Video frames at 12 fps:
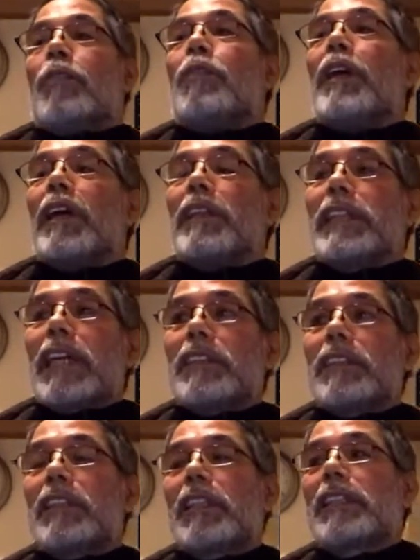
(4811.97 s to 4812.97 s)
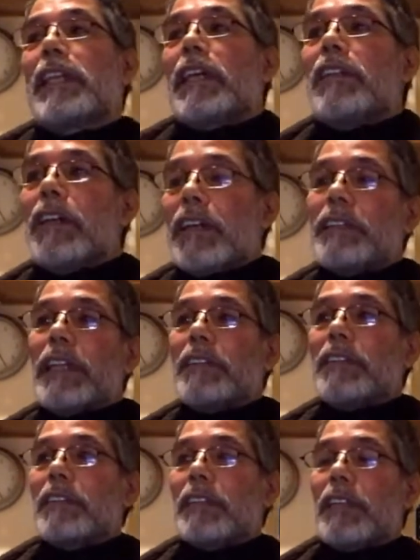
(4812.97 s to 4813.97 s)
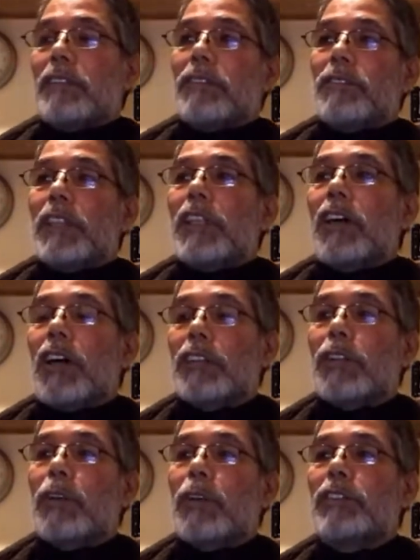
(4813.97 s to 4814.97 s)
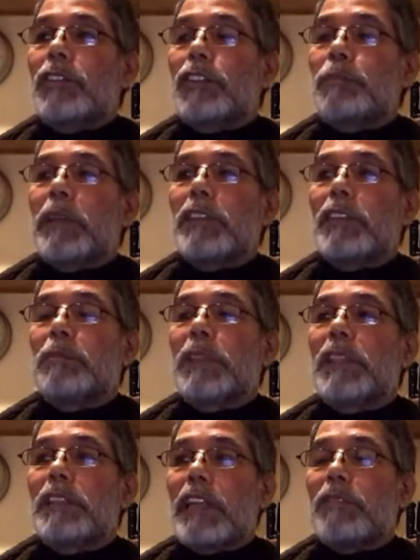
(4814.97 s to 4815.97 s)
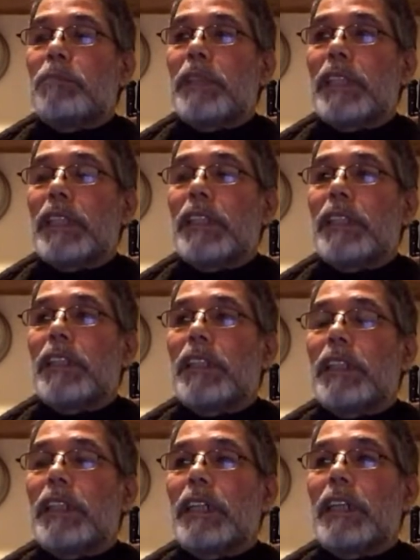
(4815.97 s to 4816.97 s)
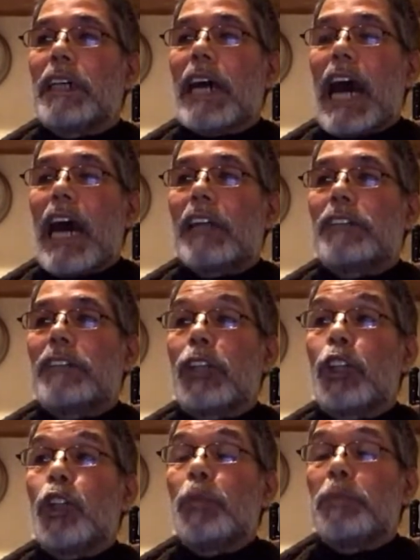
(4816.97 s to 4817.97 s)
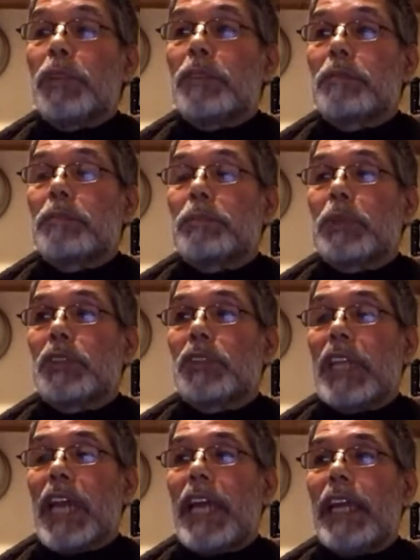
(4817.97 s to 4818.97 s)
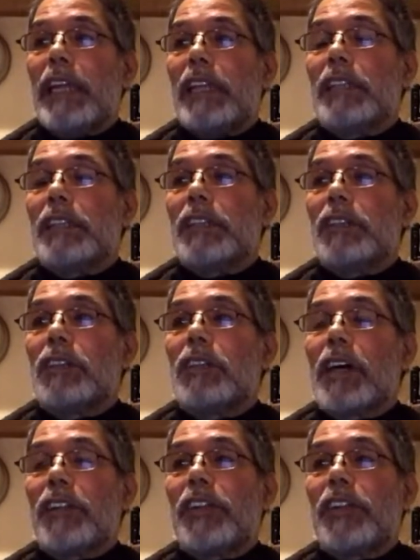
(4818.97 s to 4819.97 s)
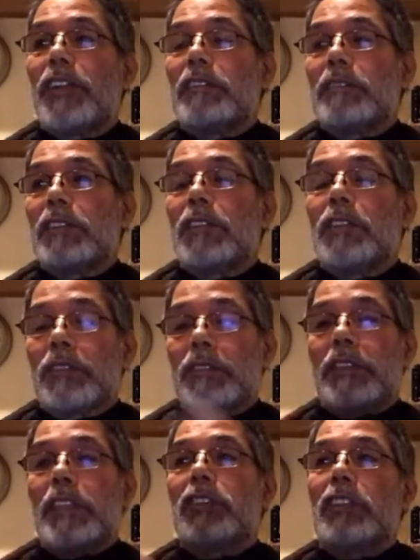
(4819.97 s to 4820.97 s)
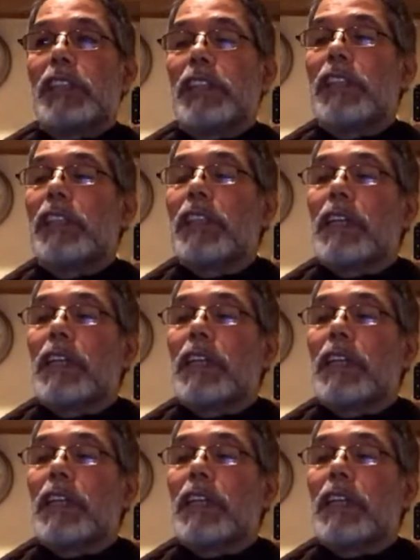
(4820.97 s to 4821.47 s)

Well, that's again, that's a really hard question, especially because I've been out of the loop per se, other than digitally.